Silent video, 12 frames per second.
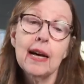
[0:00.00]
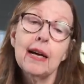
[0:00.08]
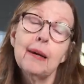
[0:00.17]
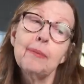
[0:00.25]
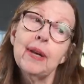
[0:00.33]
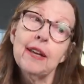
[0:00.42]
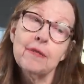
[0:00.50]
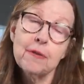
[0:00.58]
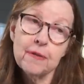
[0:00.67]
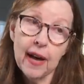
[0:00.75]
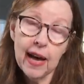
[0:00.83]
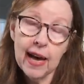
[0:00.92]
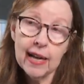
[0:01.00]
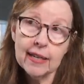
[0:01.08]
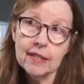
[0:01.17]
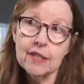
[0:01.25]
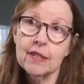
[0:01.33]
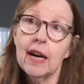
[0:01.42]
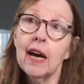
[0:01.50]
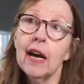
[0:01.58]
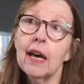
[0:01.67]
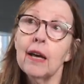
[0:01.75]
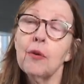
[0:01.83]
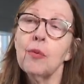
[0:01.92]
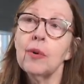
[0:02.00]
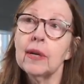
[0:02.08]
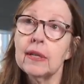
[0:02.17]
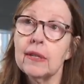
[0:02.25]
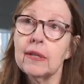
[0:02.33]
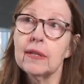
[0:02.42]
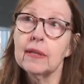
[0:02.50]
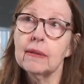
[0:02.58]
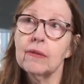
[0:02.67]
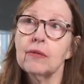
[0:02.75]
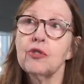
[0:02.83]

um, in fact i was